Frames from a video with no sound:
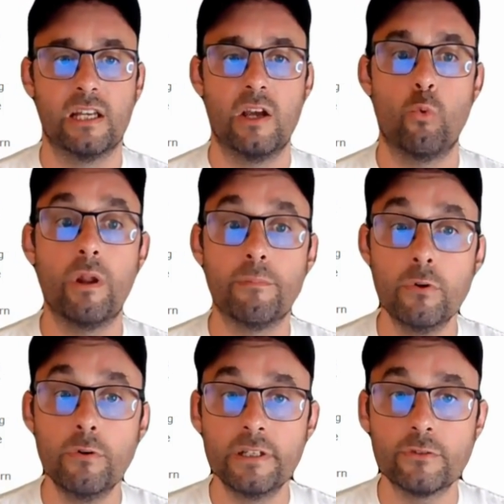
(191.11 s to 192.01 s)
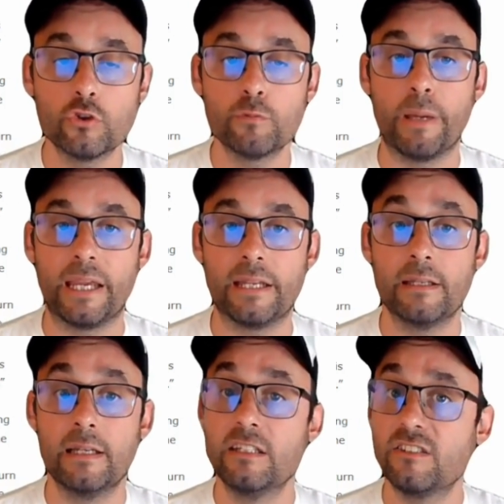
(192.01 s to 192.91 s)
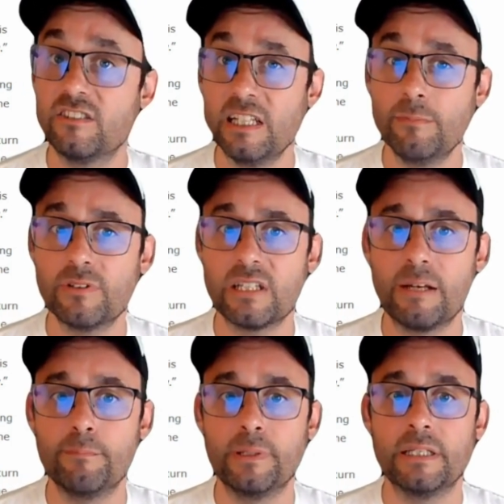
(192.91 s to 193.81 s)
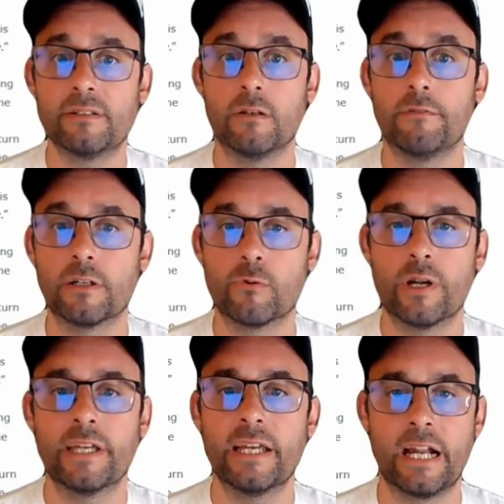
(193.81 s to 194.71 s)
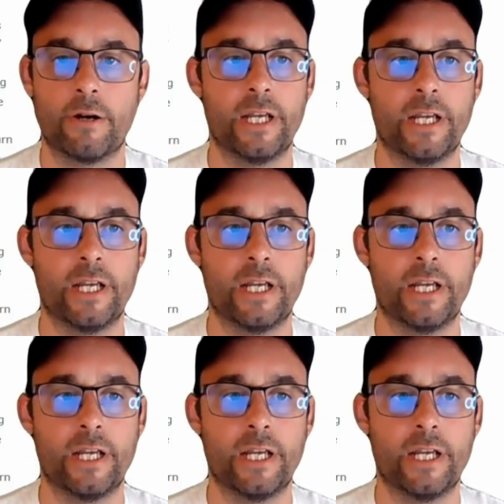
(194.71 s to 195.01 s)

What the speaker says: when moving to Spain seems a bit of a grey area.